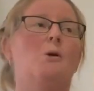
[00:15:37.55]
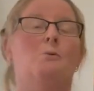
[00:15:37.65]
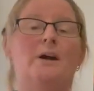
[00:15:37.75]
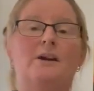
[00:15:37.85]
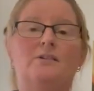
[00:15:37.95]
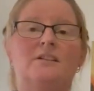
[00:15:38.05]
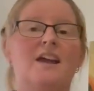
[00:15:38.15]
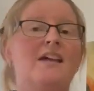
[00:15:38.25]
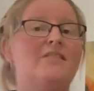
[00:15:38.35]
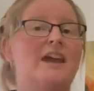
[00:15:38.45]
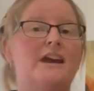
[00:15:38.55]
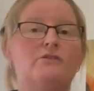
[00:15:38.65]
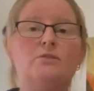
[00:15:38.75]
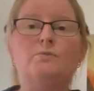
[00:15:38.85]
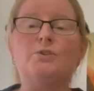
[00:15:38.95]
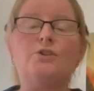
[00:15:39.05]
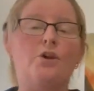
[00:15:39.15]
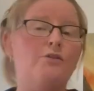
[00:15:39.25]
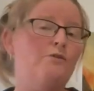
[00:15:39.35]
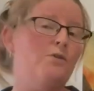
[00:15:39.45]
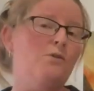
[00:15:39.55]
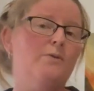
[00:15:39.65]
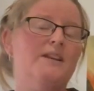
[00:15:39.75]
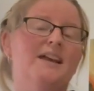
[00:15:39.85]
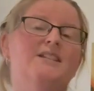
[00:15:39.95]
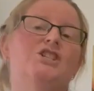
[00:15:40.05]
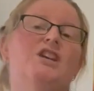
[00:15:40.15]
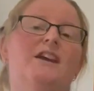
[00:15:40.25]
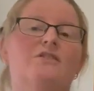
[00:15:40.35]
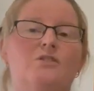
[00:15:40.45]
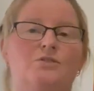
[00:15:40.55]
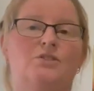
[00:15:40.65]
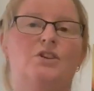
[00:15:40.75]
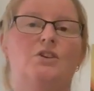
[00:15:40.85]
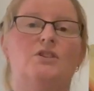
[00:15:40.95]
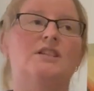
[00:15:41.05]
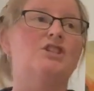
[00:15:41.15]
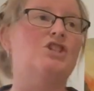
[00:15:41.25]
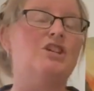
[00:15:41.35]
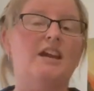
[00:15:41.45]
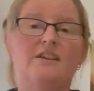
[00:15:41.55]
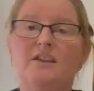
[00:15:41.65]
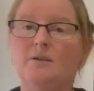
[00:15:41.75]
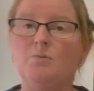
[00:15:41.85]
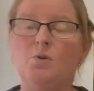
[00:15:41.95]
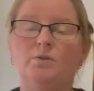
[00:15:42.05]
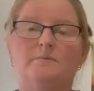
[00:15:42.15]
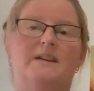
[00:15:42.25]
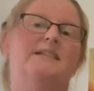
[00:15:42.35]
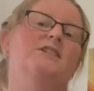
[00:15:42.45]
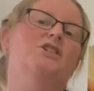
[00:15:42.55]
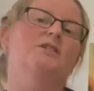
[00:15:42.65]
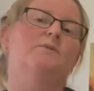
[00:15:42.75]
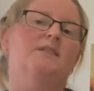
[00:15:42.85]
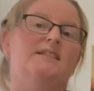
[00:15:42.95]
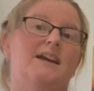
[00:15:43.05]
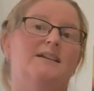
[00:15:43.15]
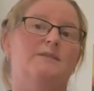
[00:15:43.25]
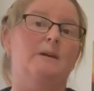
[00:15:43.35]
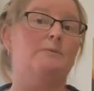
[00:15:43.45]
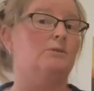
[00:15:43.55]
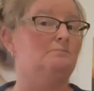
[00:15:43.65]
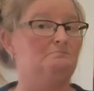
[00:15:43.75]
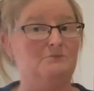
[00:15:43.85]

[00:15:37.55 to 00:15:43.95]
Well, the herald would go forward and share the good news and share the important messages with the townspeople.